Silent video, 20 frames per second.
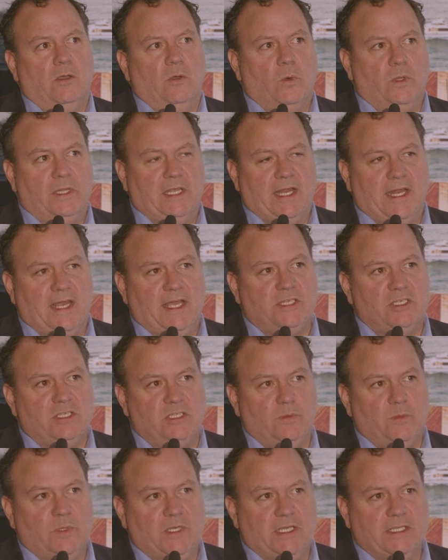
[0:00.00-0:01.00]
what that
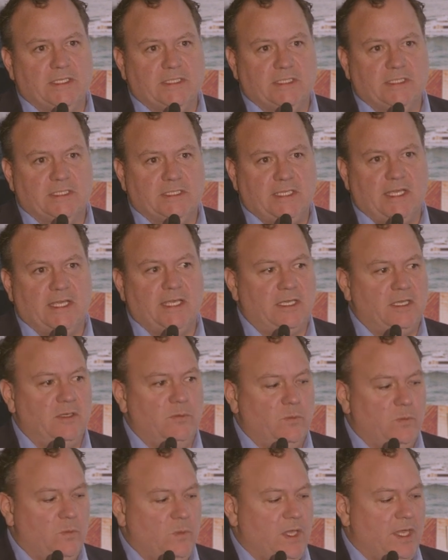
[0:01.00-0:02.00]
actually means is Teck
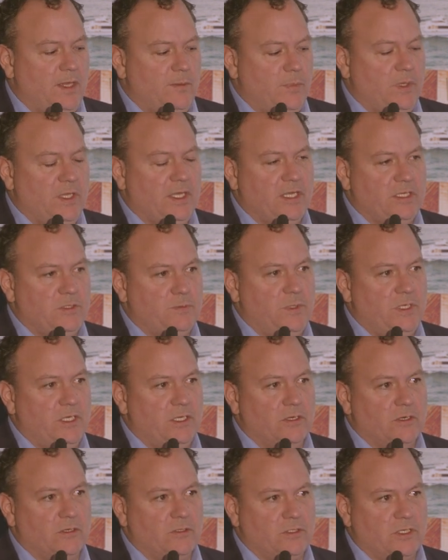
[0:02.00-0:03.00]
and
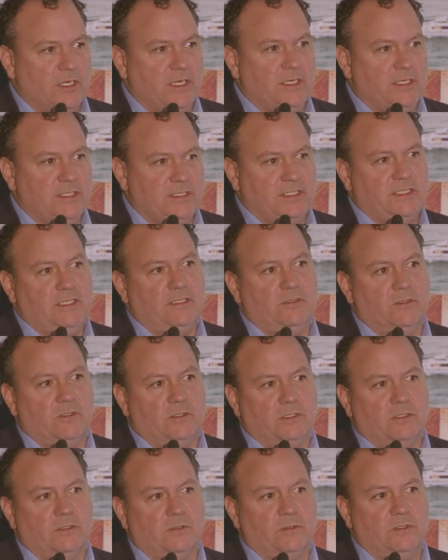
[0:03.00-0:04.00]
BHP are trying to
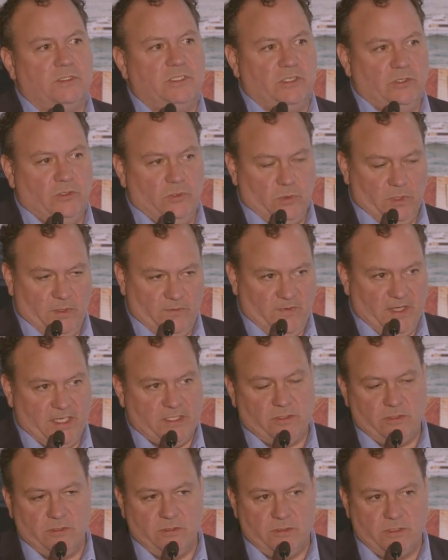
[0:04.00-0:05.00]
signal to
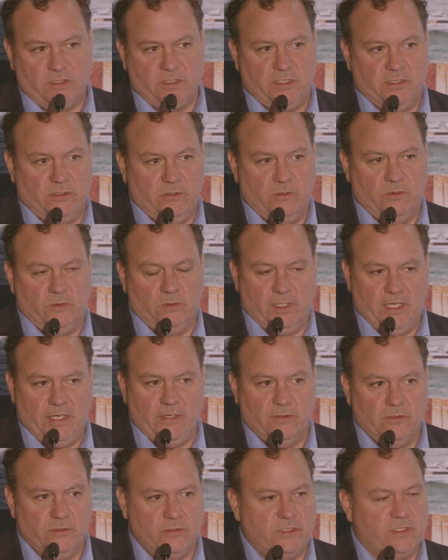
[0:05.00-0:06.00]
investors, to
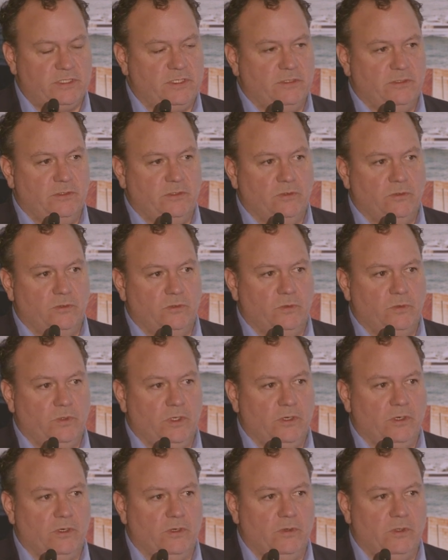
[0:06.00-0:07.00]
lenders, to
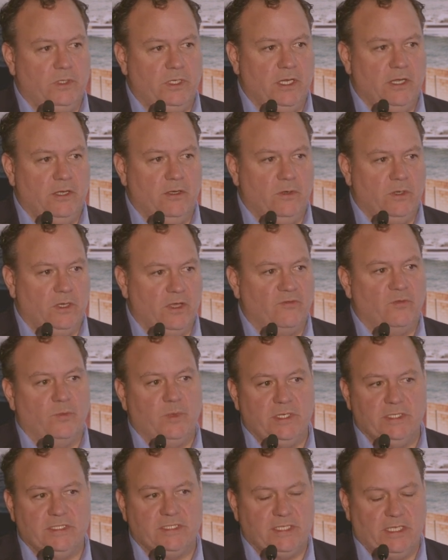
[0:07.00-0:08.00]
their, you know,
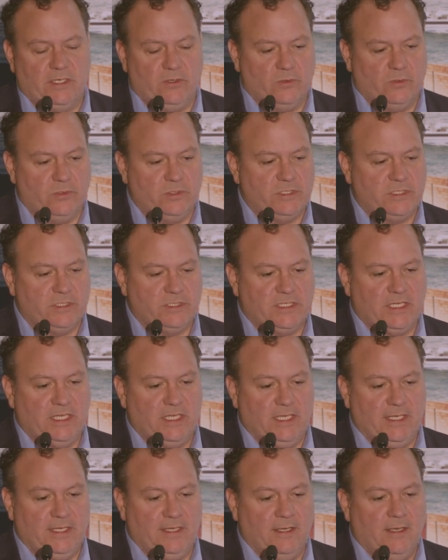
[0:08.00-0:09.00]
government and stakeholders, they're
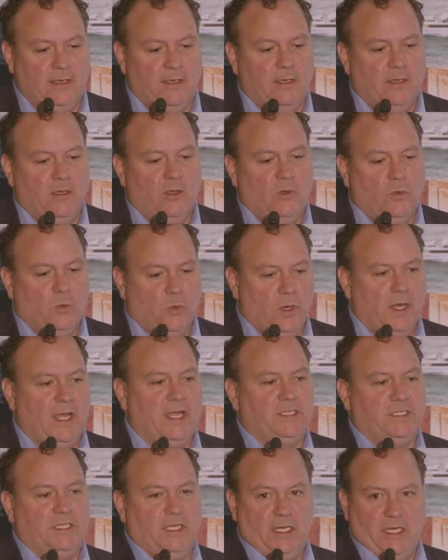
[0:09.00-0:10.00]
saying, we're
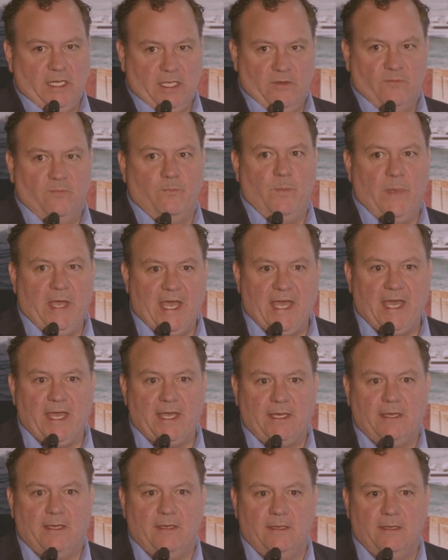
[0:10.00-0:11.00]
actually going to give
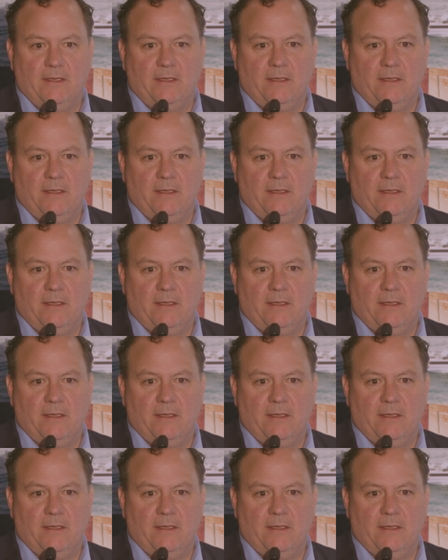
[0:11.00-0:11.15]
back